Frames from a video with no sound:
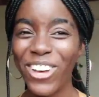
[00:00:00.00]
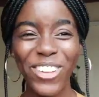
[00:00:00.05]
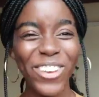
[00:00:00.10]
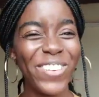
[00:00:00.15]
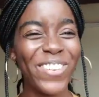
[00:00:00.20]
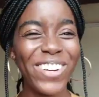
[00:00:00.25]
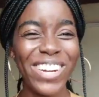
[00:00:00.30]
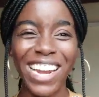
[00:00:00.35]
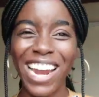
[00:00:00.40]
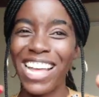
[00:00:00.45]

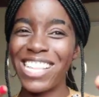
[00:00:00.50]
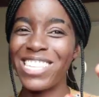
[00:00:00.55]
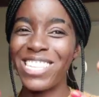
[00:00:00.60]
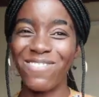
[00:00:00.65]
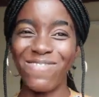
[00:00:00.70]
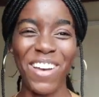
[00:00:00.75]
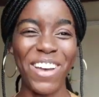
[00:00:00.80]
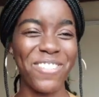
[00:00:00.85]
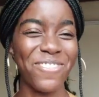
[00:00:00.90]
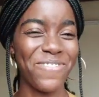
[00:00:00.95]
you know that
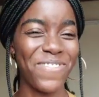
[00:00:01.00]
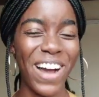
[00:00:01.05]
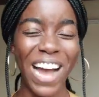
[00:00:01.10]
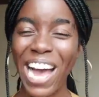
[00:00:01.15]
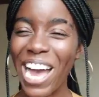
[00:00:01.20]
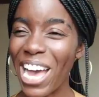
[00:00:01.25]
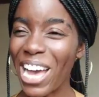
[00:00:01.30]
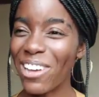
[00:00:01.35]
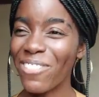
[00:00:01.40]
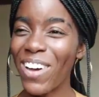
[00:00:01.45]
is my
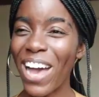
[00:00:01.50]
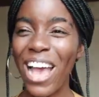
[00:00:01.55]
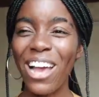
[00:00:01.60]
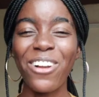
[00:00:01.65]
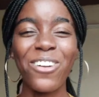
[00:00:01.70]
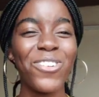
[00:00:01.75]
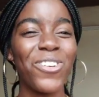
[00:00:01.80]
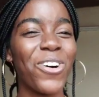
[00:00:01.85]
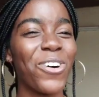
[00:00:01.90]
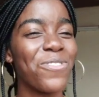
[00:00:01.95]
vibe. I
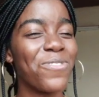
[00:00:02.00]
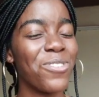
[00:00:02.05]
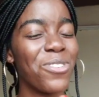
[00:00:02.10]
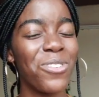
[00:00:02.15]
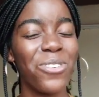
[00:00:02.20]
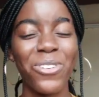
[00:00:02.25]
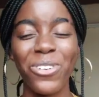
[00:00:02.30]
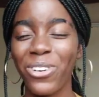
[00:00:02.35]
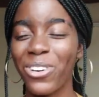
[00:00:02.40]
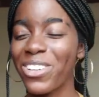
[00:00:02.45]
love
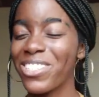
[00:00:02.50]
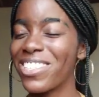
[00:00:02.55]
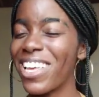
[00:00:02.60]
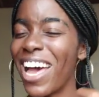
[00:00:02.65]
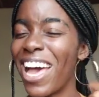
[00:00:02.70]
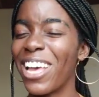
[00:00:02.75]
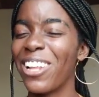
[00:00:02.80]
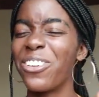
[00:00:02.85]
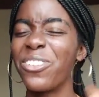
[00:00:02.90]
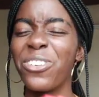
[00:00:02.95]
locks.
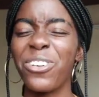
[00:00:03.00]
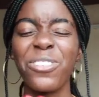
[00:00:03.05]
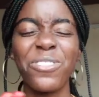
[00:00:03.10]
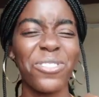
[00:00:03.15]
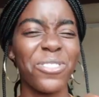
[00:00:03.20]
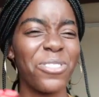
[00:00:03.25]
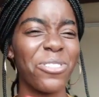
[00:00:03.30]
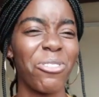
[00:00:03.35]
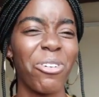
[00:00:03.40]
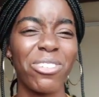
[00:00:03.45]
I love
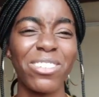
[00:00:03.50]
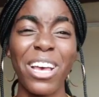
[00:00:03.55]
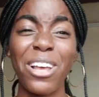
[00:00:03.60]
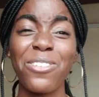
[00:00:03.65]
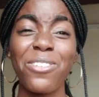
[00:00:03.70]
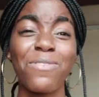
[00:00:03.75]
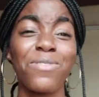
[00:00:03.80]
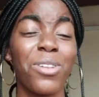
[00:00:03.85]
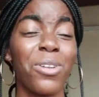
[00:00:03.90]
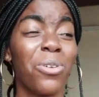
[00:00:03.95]
locks. I
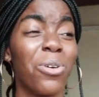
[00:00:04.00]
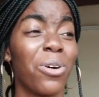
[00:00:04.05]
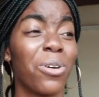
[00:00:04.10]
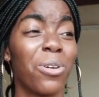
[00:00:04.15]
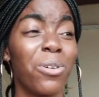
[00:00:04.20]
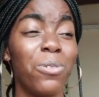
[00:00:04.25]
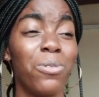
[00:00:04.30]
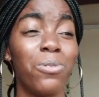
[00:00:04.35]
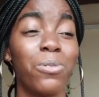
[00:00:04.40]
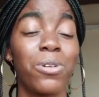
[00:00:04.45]
love the
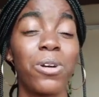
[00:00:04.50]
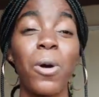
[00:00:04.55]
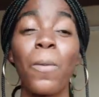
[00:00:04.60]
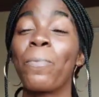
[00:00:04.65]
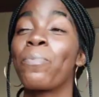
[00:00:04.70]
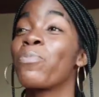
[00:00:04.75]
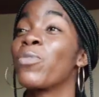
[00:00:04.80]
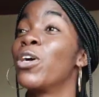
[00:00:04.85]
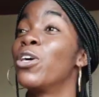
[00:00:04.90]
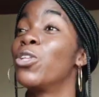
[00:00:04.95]
lock look.
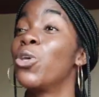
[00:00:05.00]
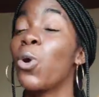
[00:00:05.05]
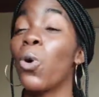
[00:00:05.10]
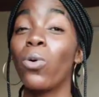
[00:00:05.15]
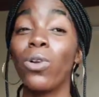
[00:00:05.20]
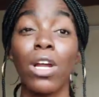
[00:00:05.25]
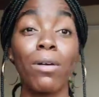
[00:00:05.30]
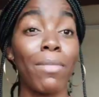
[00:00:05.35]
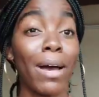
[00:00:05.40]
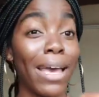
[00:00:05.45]
The
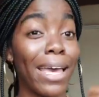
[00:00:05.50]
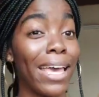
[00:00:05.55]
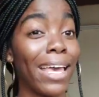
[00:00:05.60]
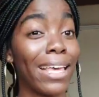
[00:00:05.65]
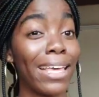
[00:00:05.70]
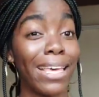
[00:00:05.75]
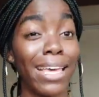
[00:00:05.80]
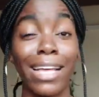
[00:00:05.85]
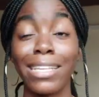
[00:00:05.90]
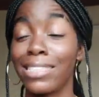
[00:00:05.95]
older my hair
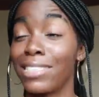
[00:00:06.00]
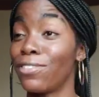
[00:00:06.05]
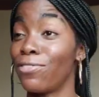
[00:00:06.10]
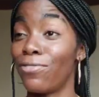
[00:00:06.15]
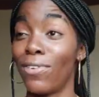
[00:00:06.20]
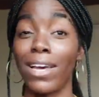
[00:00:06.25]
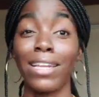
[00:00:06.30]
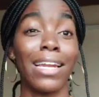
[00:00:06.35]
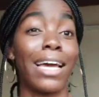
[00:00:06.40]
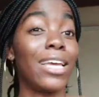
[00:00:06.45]
gets, the
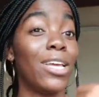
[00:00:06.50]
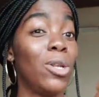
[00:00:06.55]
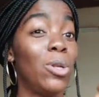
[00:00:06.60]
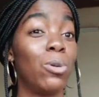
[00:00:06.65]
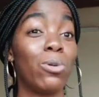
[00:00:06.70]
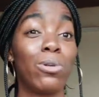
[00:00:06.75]
finer it